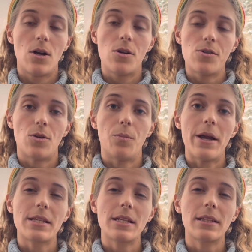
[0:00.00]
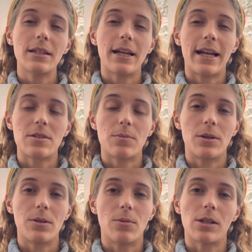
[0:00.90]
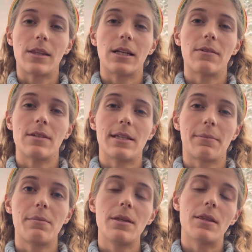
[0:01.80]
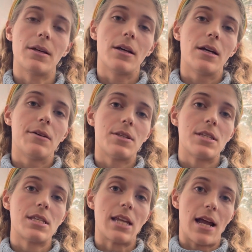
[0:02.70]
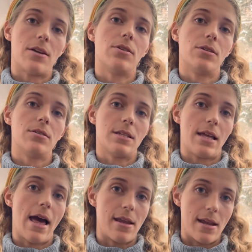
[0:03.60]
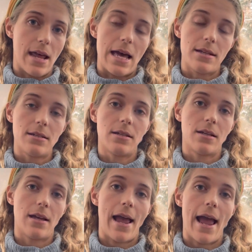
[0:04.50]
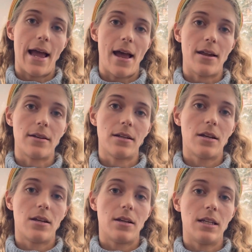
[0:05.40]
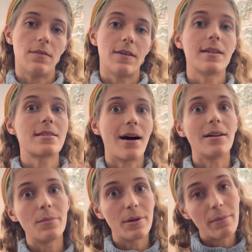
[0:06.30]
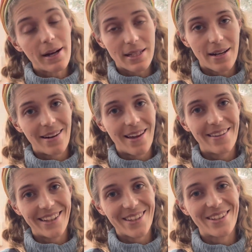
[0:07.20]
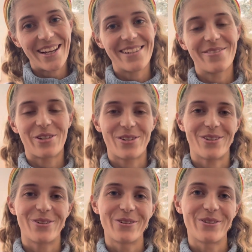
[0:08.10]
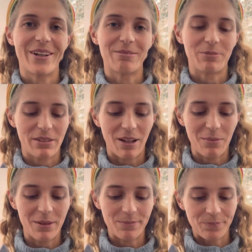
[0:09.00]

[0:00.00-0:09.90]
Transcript: So basically, I guess what you want to think of is like maybe the standard is NNN, and even Salomon makes NNN these days, which is a new development.